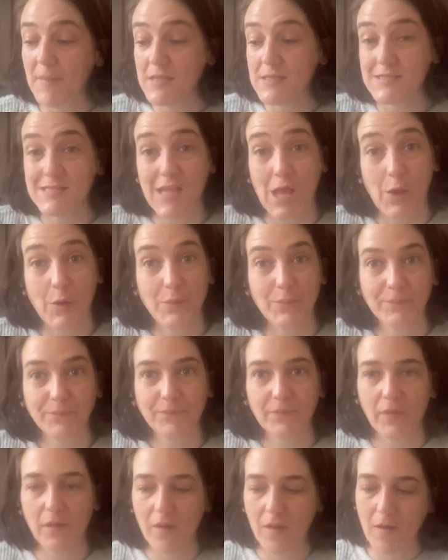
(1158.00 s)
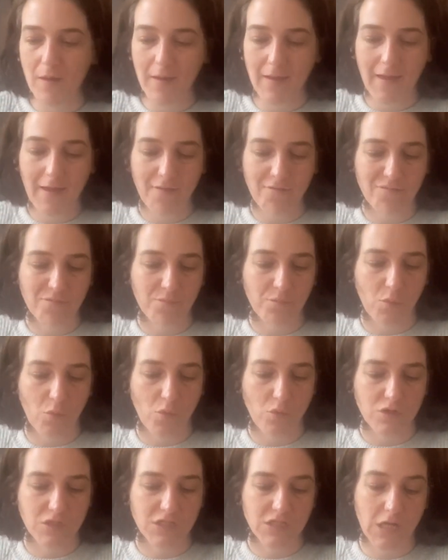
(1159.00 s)
So I have
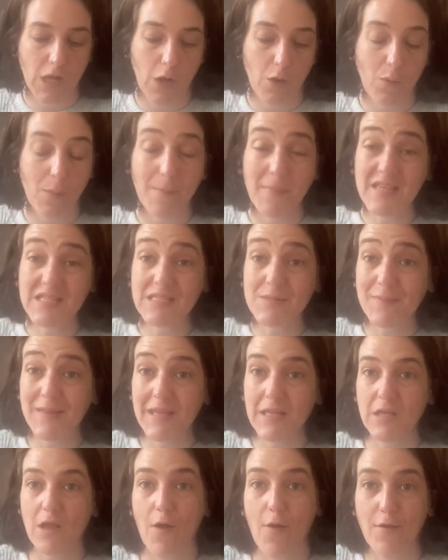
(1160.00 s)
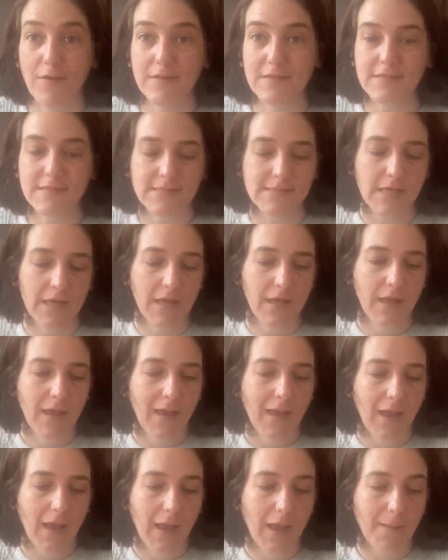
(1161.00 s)
bought, Mr. B Yarns
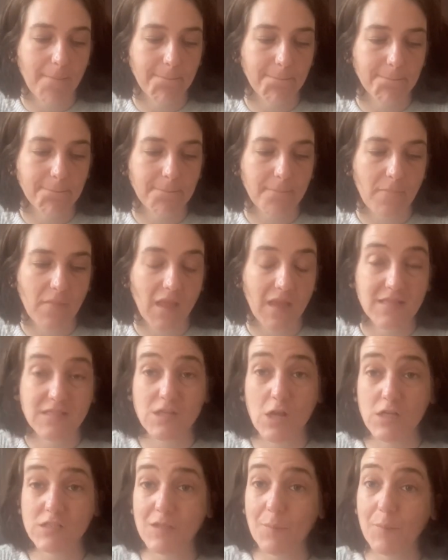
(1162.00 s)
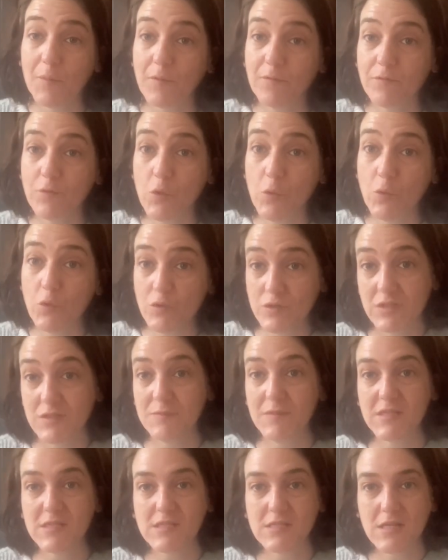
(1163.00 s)
has dyed up a few
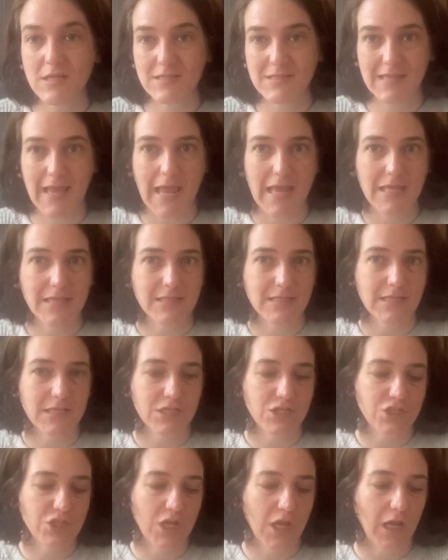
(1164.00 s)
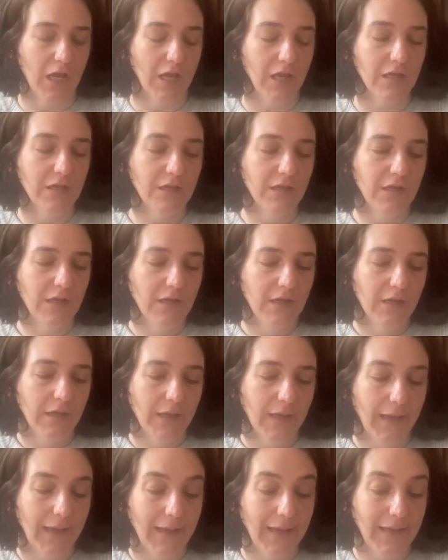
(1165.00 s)
Christmas skeins this year
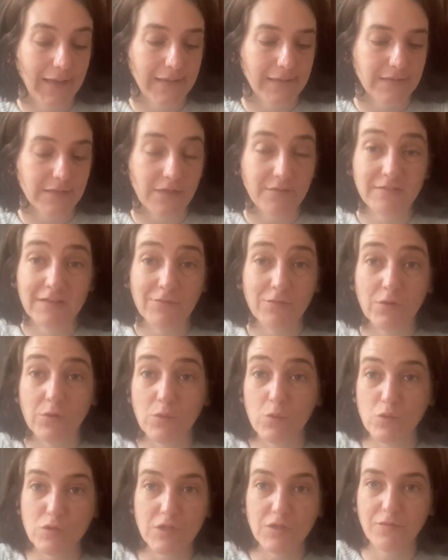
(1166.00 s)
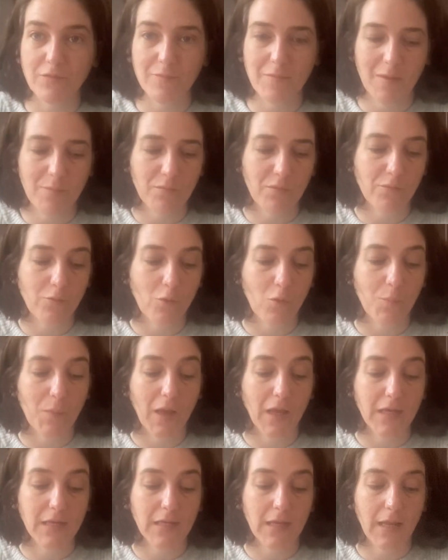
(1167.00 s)
and I've never ordered from him before,
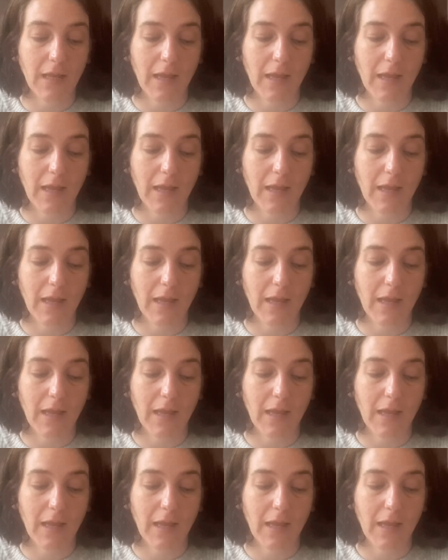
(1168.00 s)
but